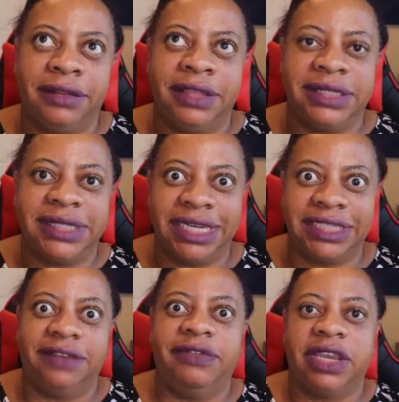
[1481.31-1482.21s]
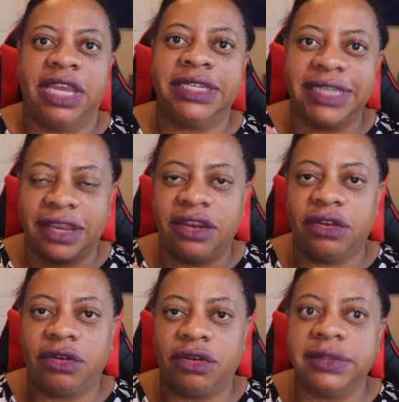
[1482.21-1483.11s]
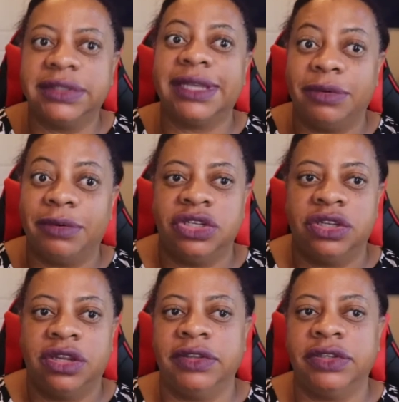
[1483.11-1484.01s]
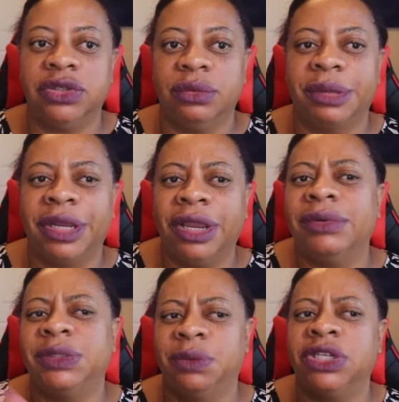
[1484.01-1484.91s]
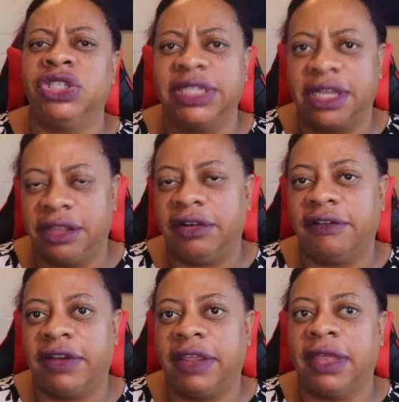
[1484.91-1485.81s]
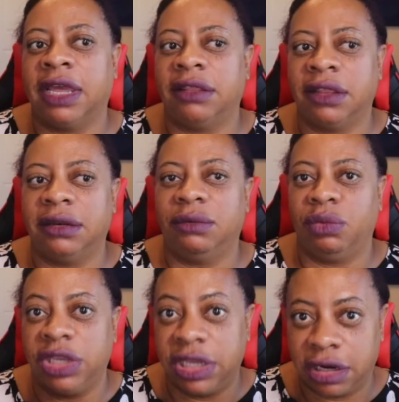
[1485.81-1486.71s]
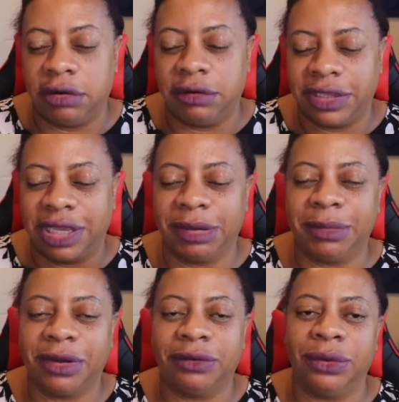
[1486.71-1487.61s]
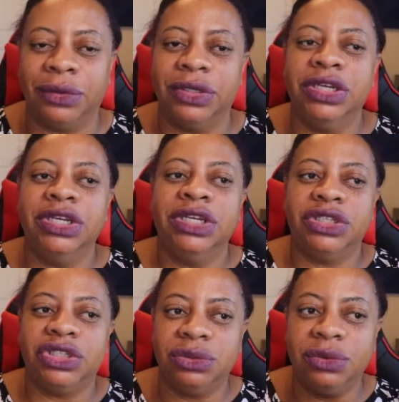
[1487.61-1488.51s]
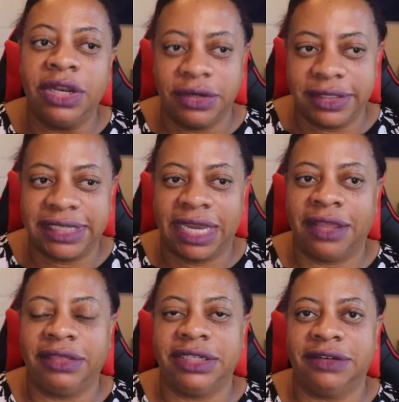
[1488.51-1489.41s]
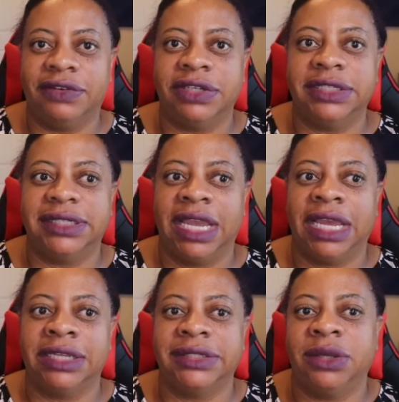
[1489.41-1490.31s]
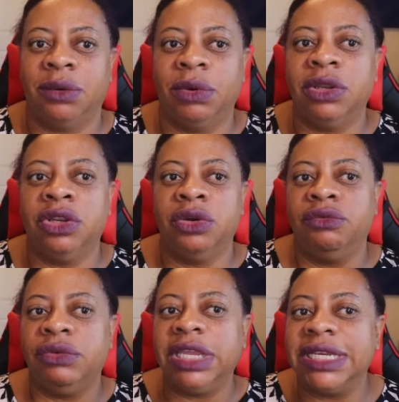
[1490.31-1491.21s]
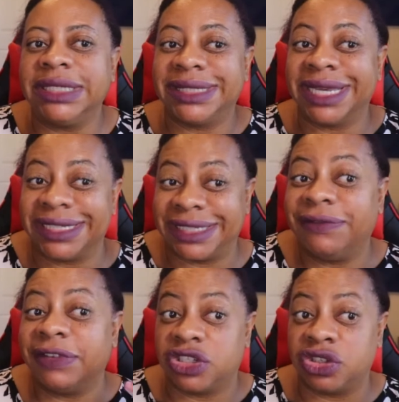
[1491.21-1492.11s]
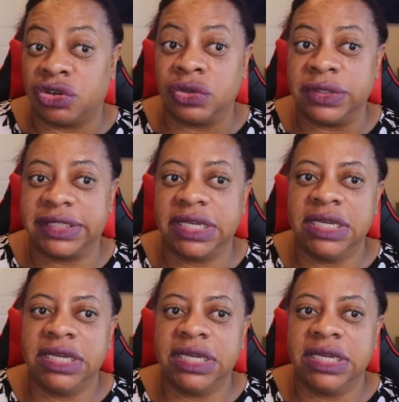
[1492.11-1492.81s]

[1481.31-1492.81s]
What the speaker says: scientific and technical separation of the two. But I always want to just clarify that we here on Kim on Mile Road do understand the difference. And so when you're reading scientific journals,